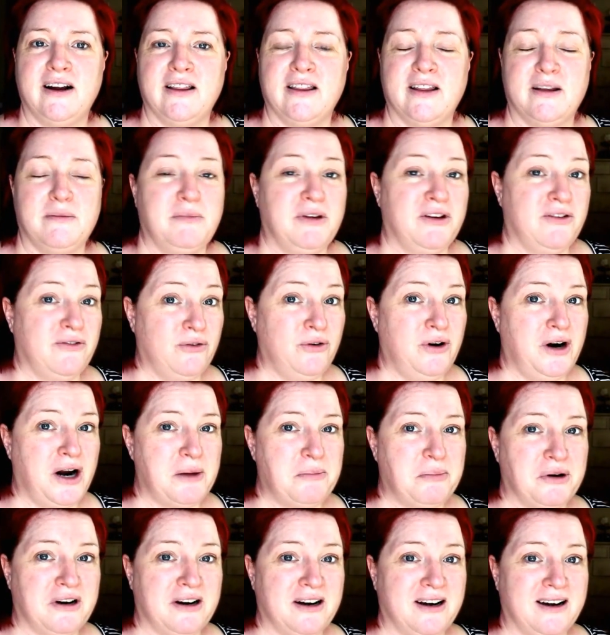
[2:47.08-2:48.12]
than before I
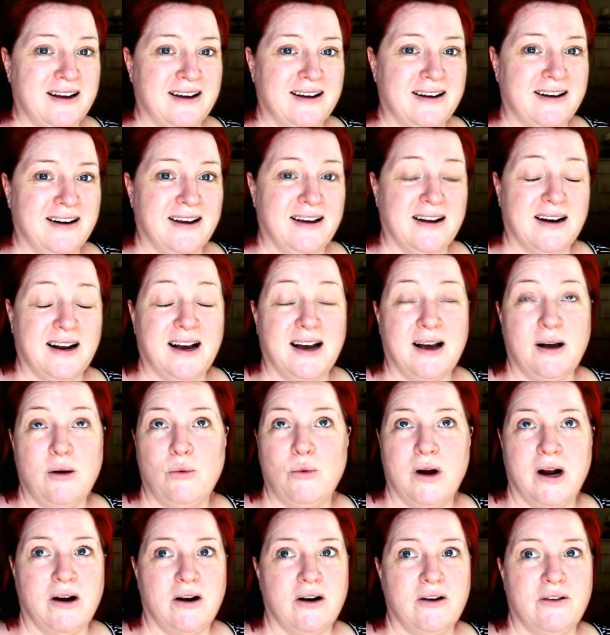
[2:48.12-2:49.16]
put it in and I'll
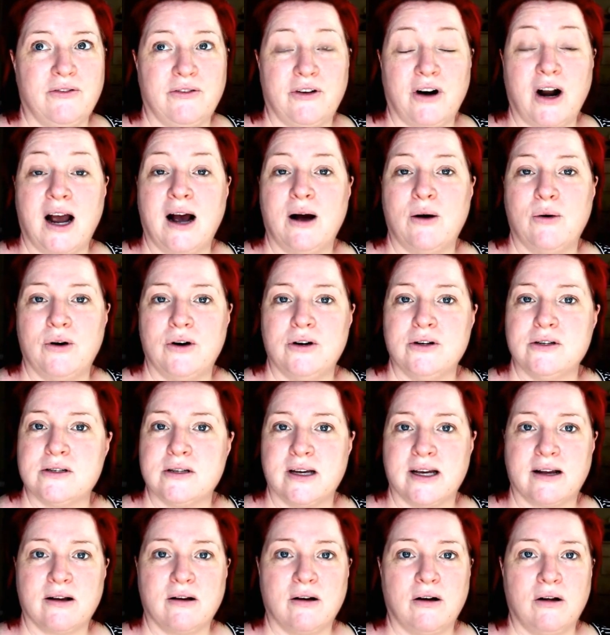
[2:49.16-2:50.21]
wear it for hours
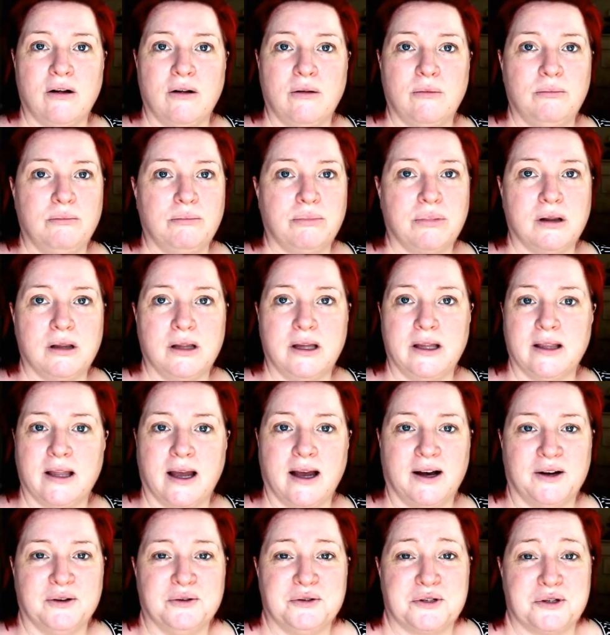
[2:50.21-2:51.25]
like I'll clean the
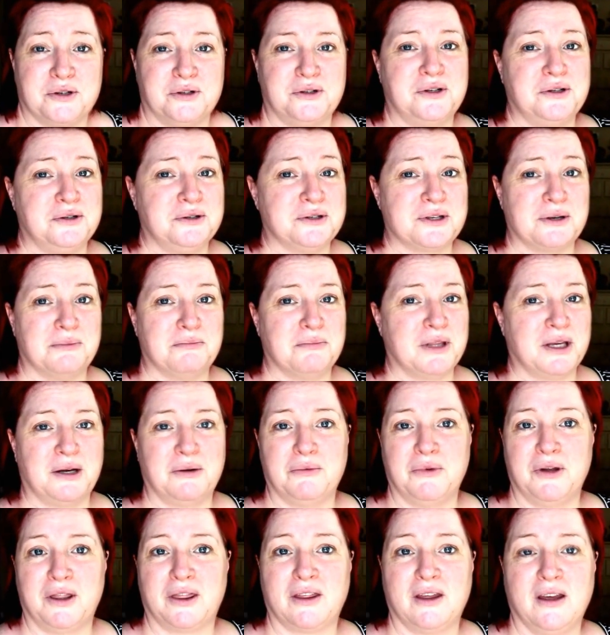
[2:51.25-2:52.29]
house or do
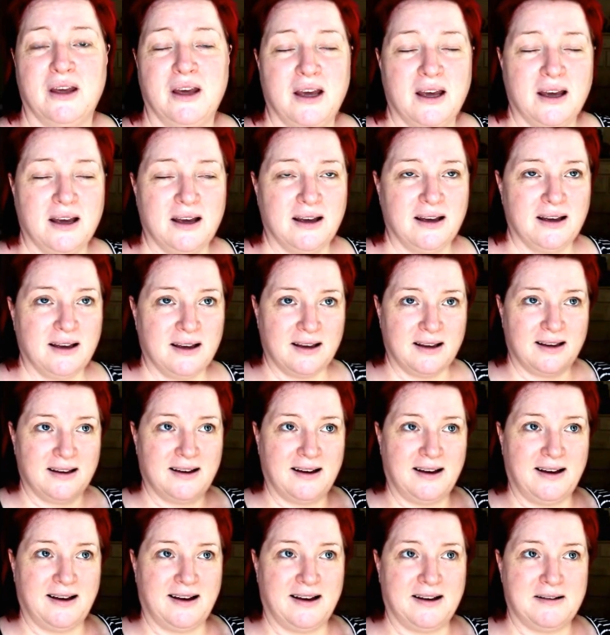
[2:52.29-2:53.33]
something with
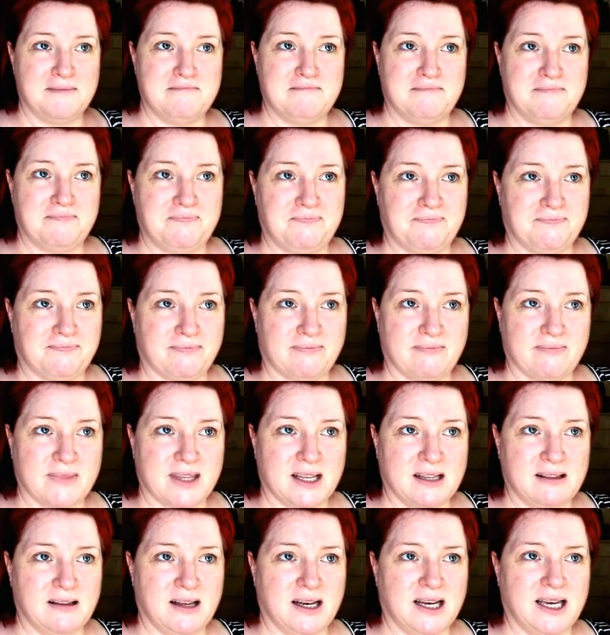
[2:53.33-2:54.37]
um,
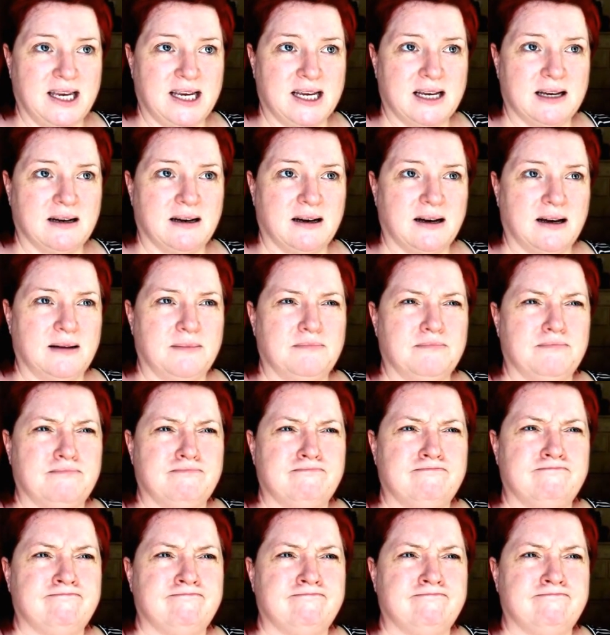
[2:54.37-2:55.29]
like um,